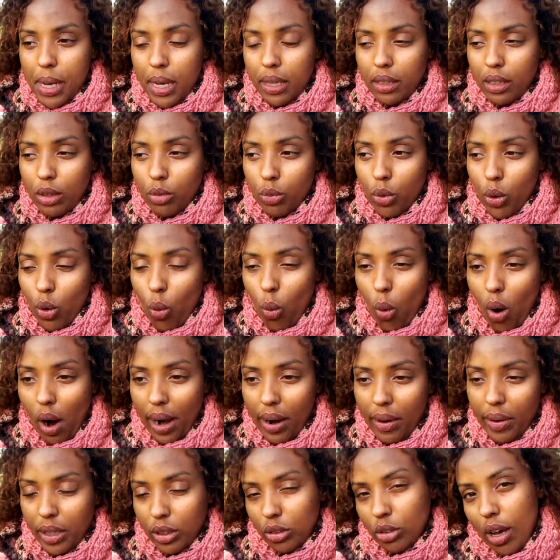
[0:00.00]
and then
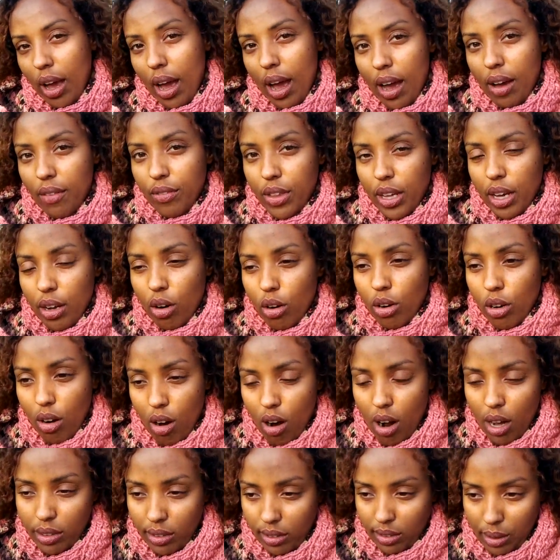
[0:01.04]
requiring to have that on
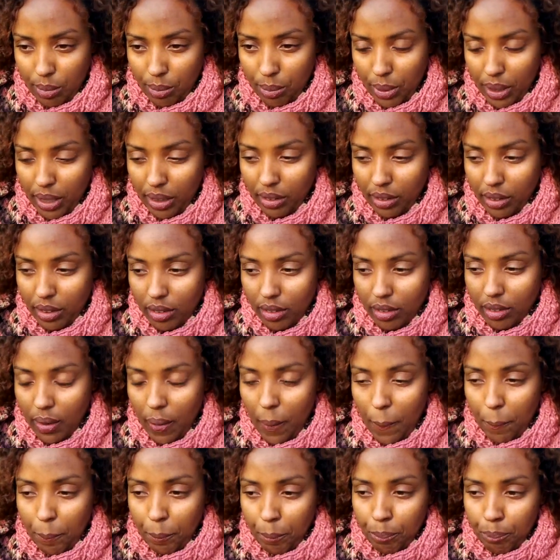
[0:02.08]
a constant
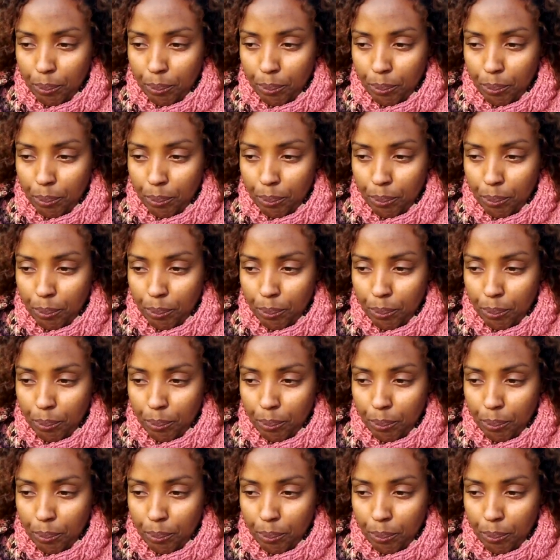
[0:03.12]
basis,